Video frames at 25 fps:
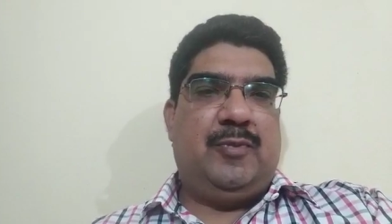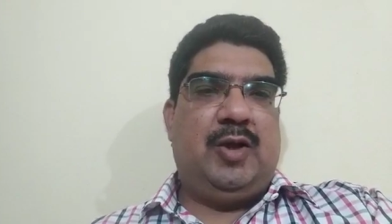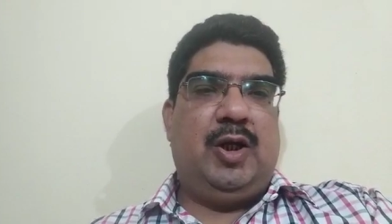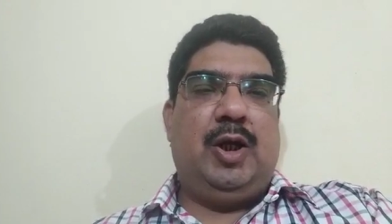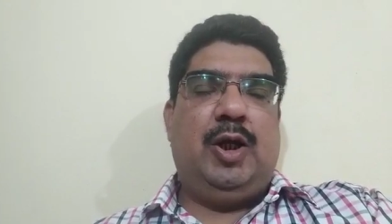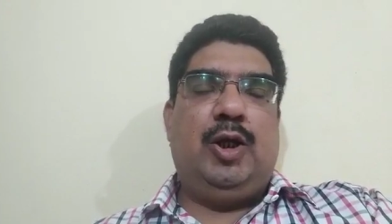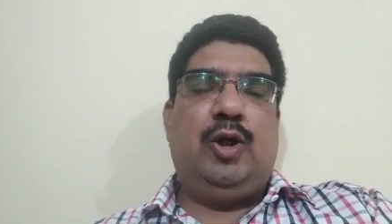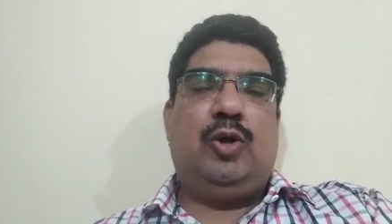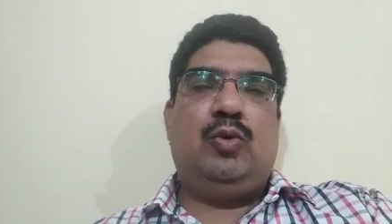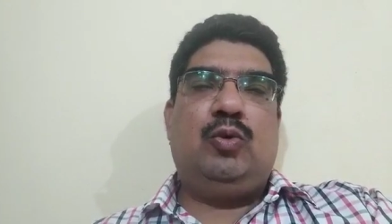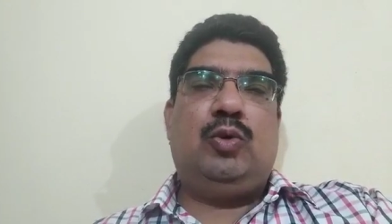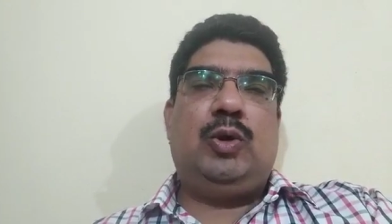
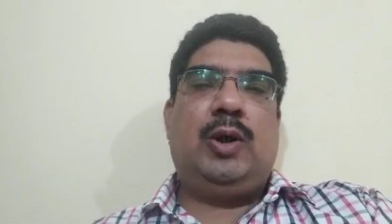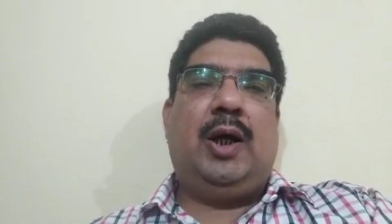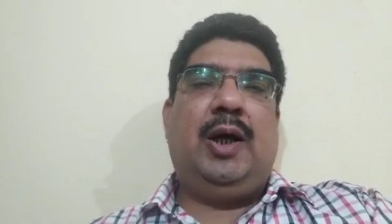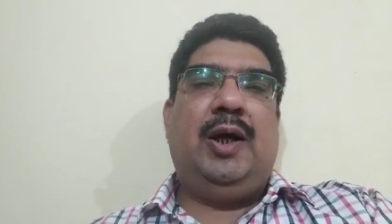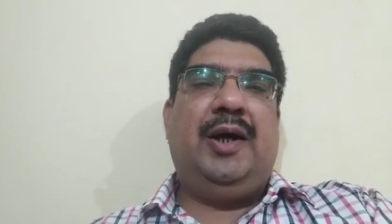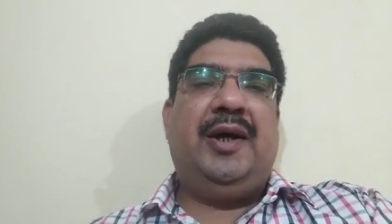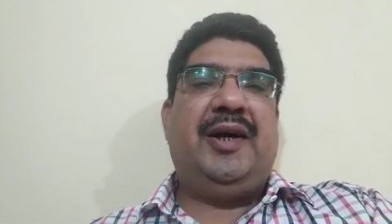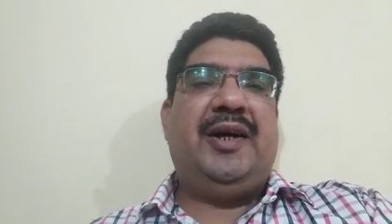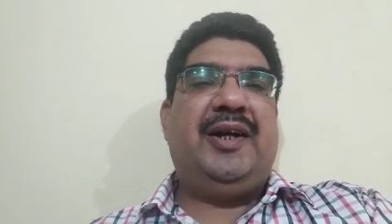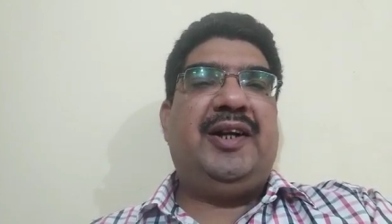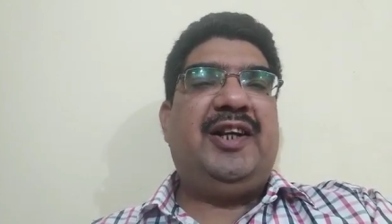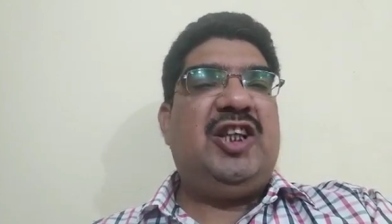into
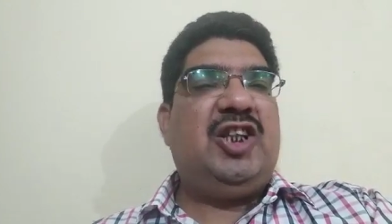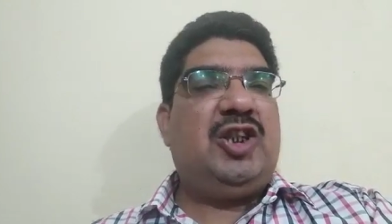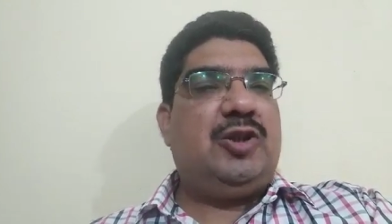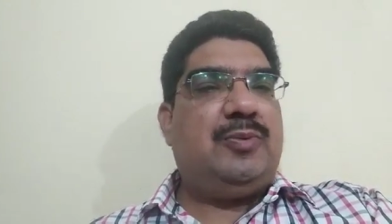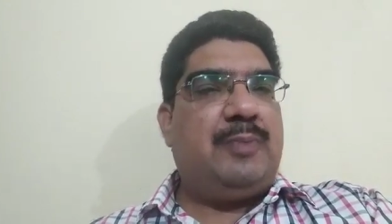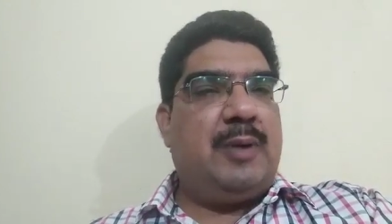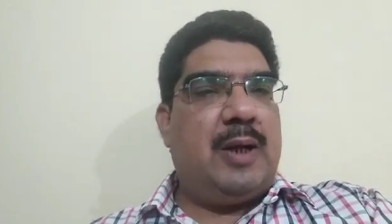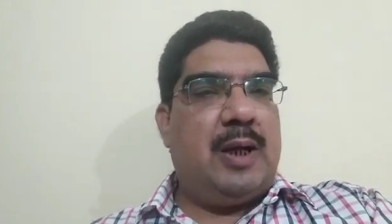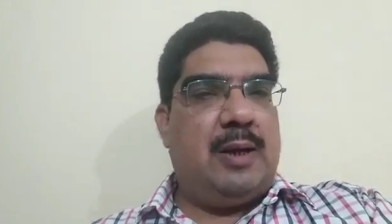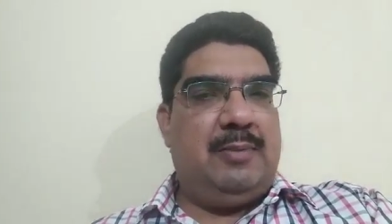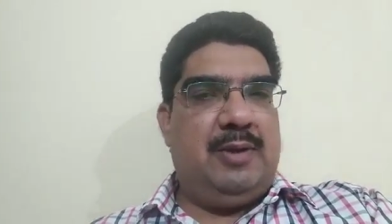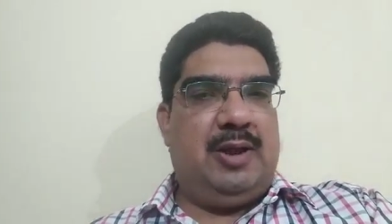the rich
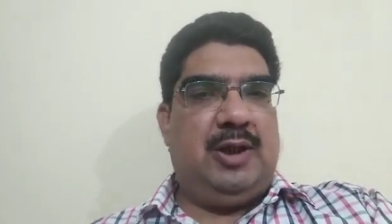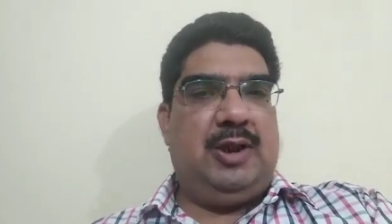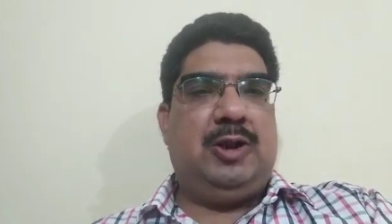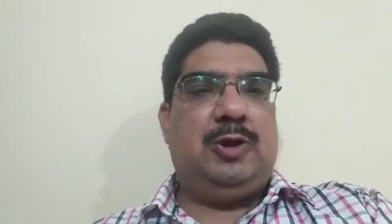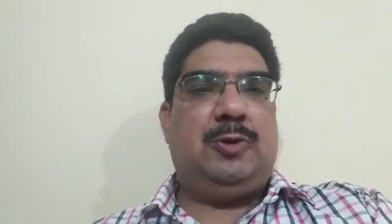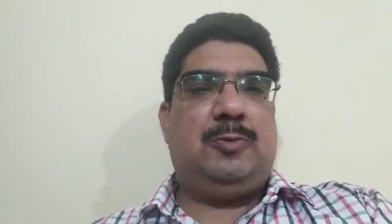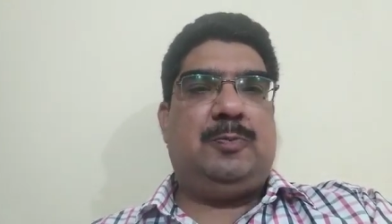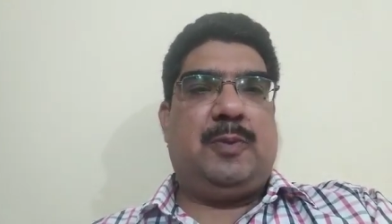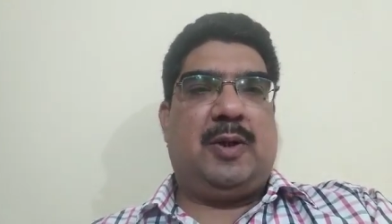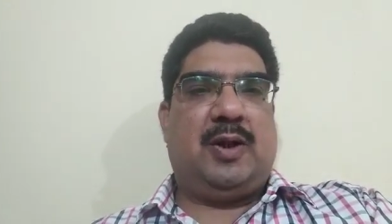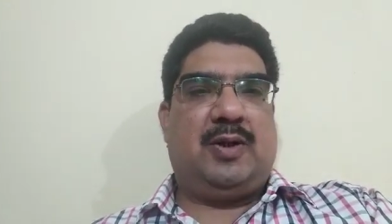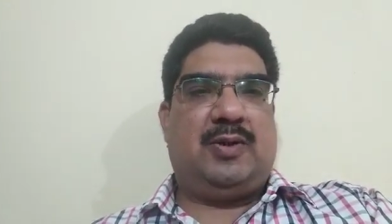
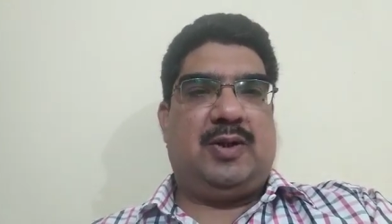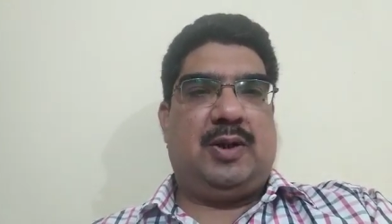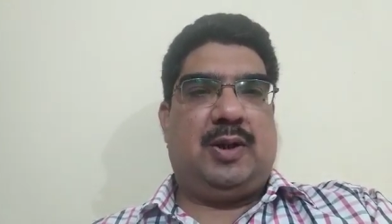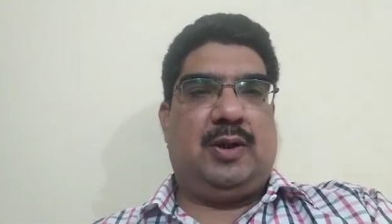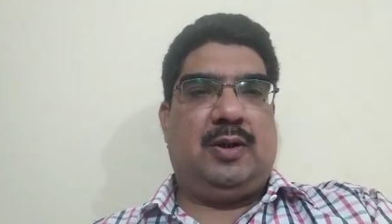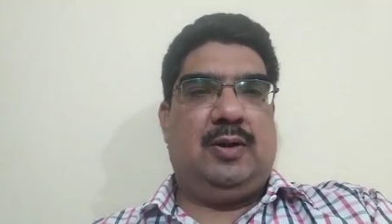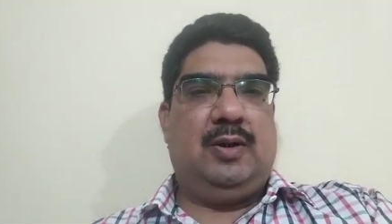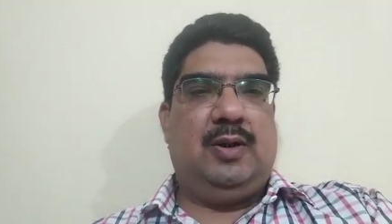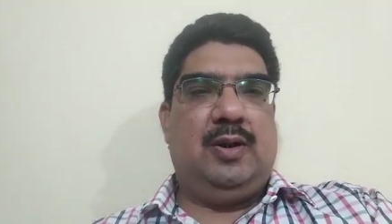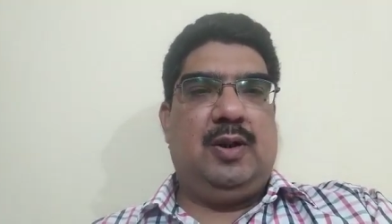families person.